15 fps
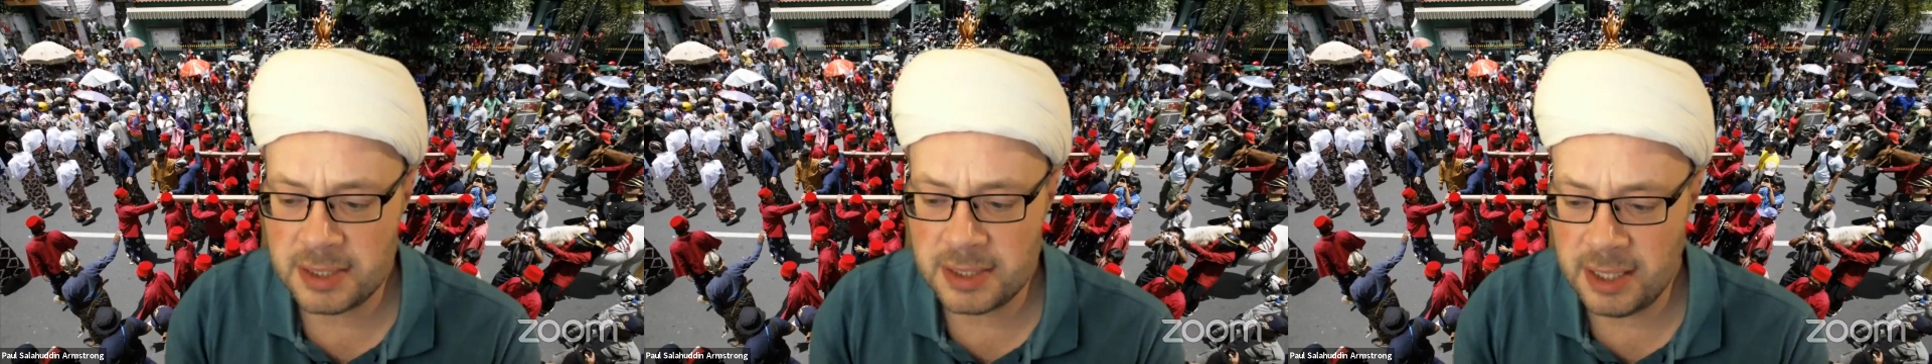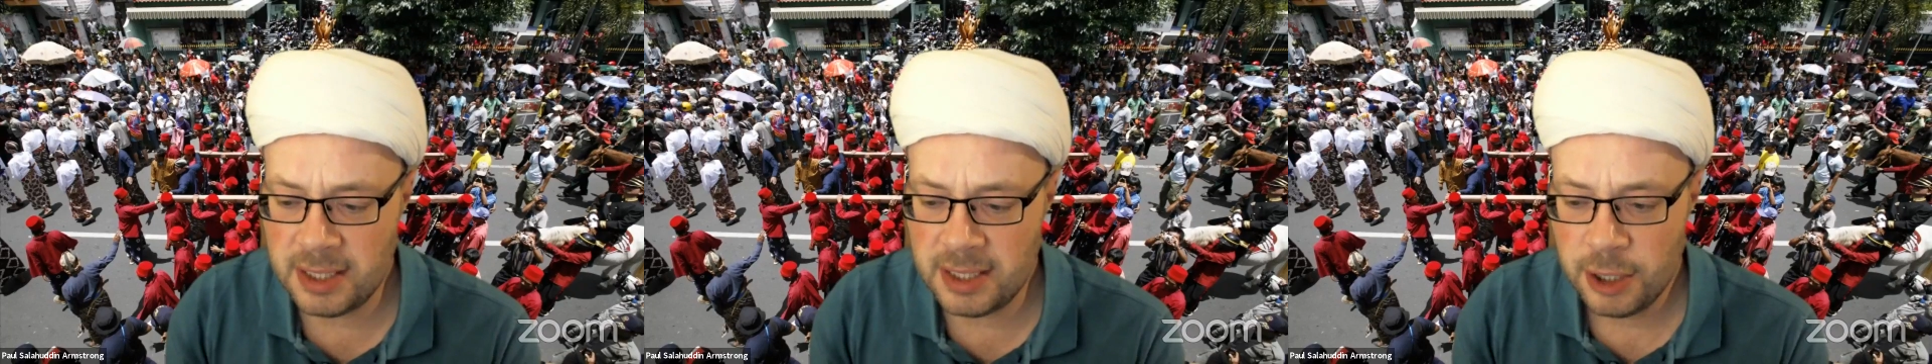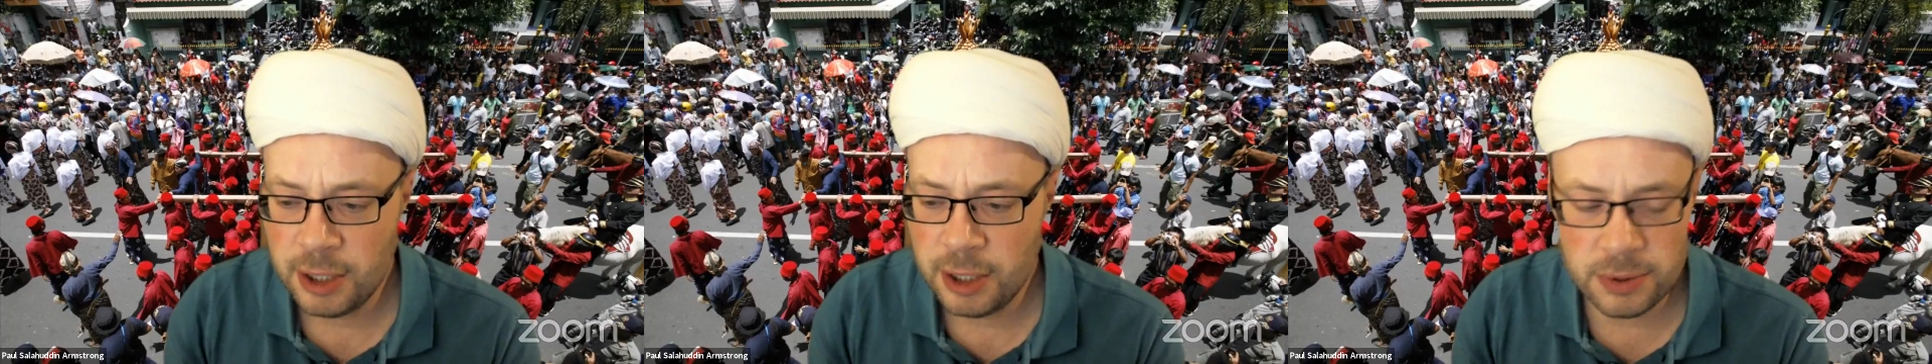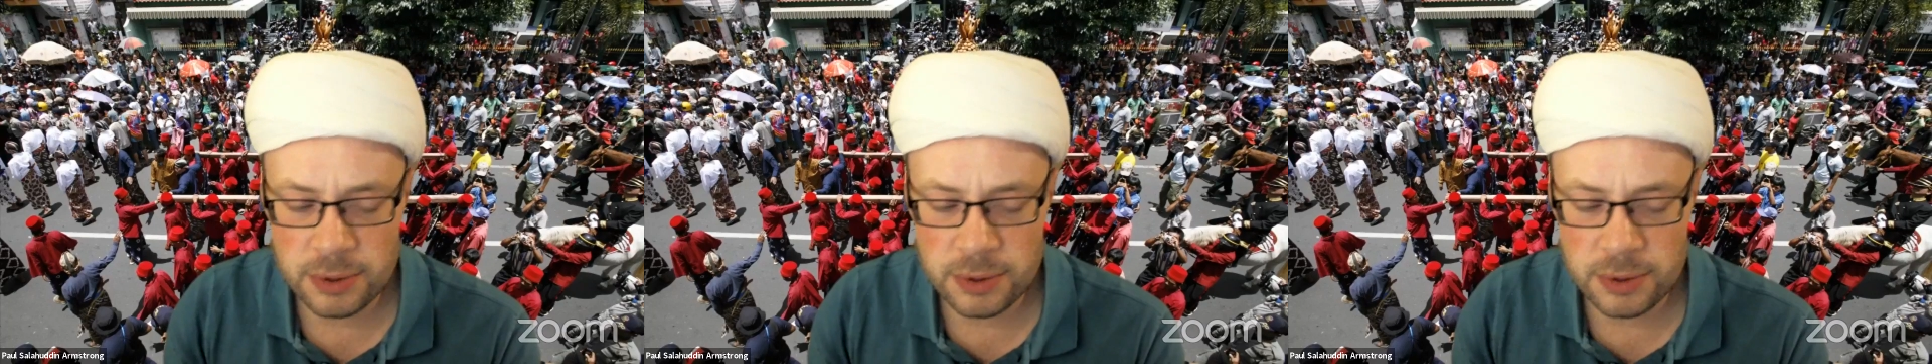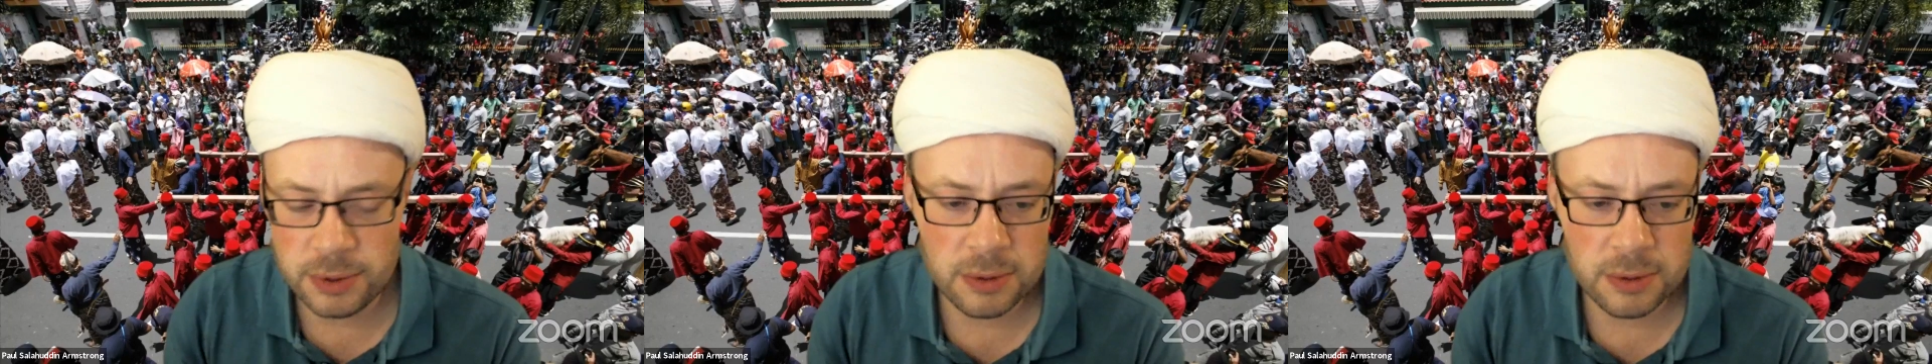who show
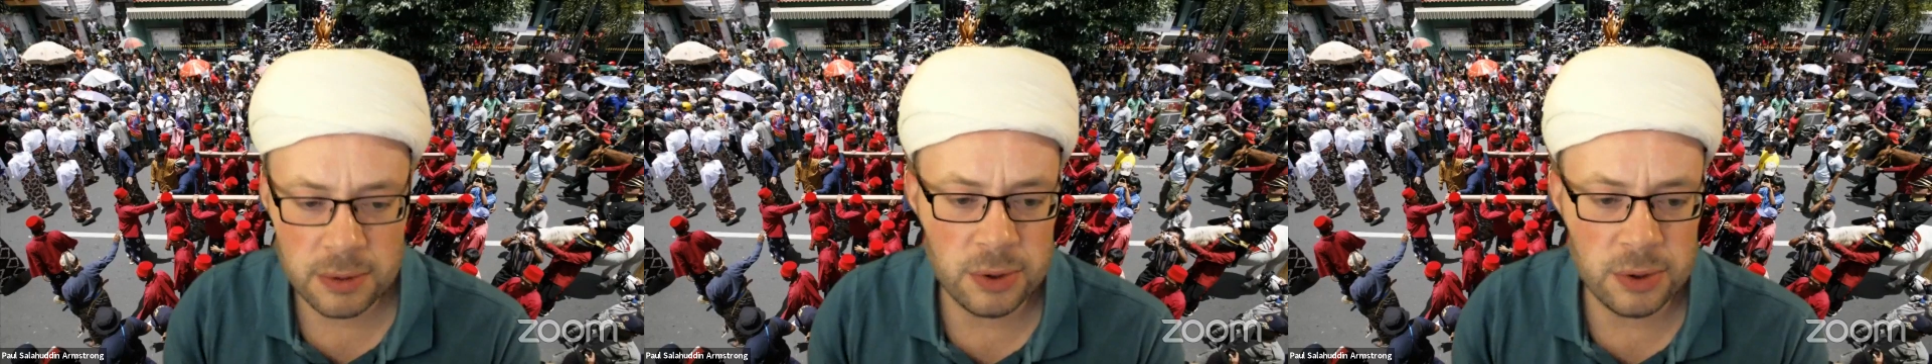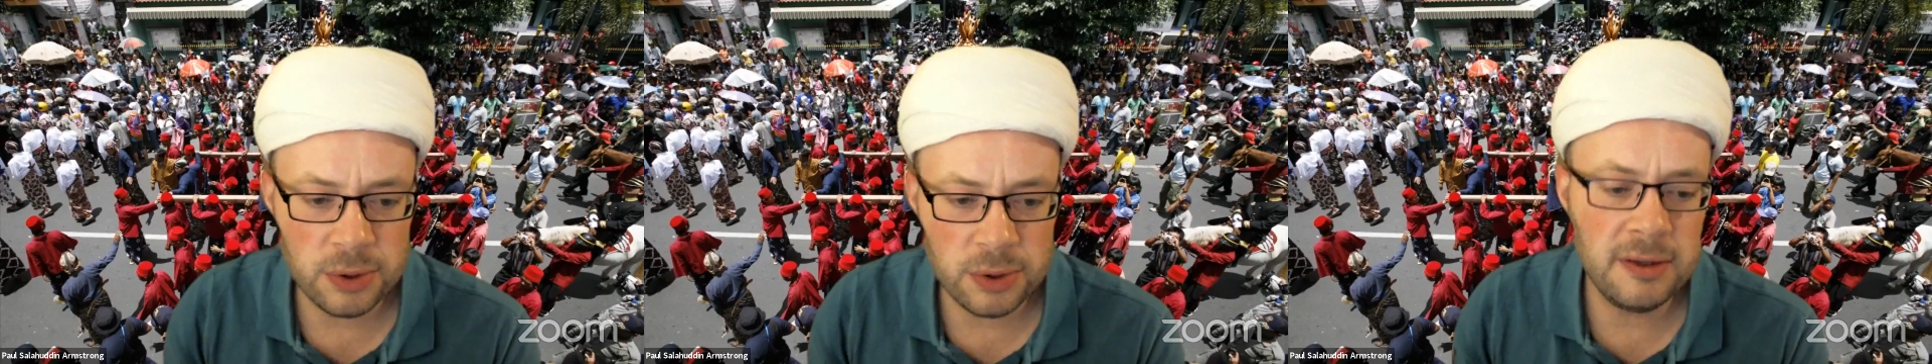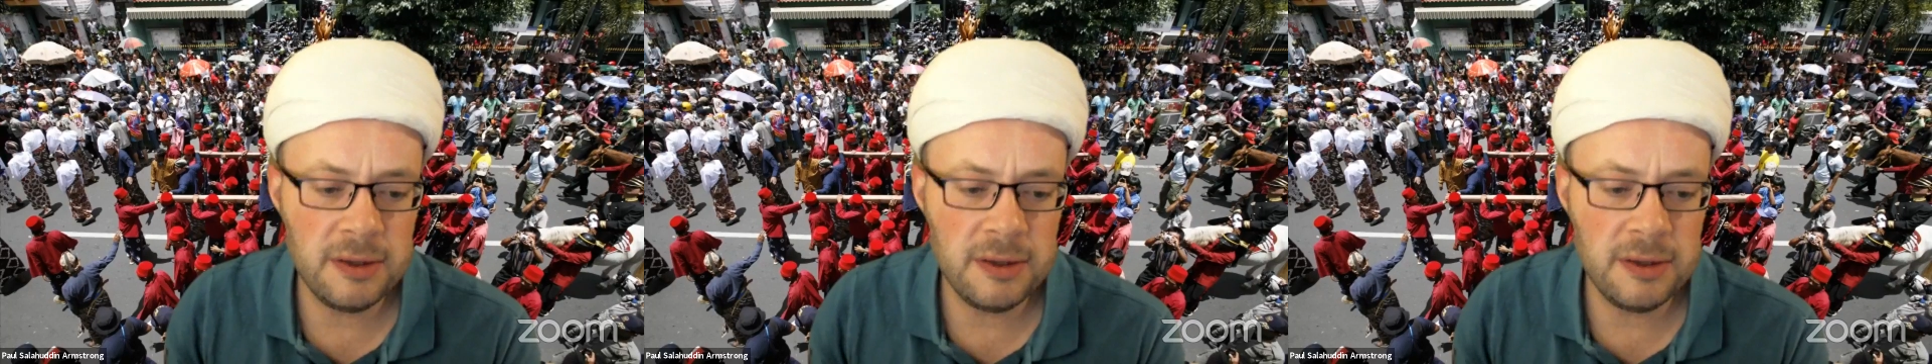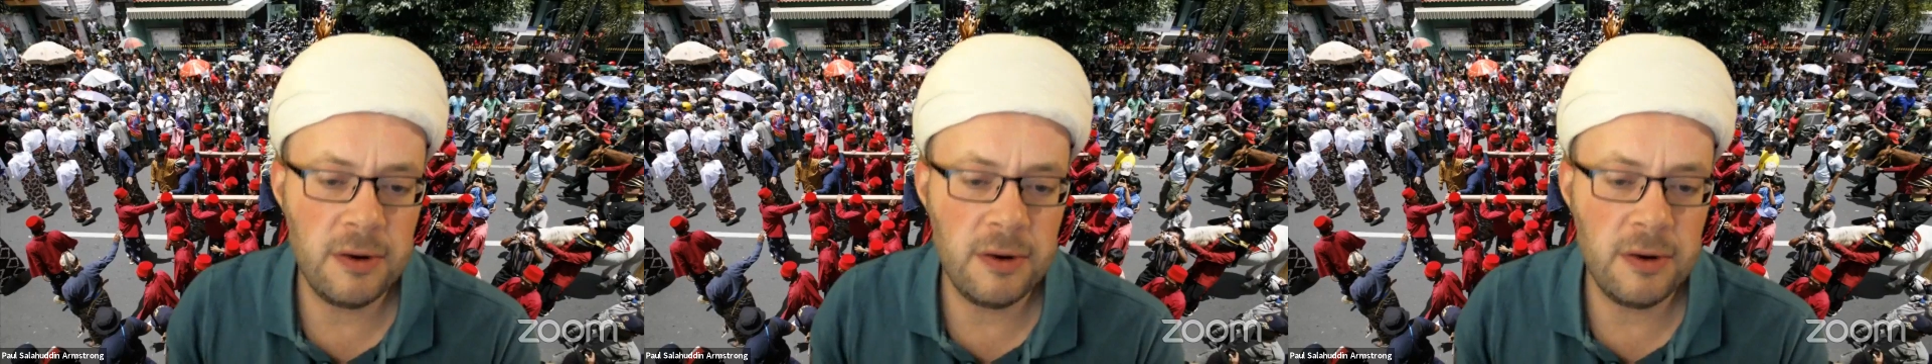joy at the Prophet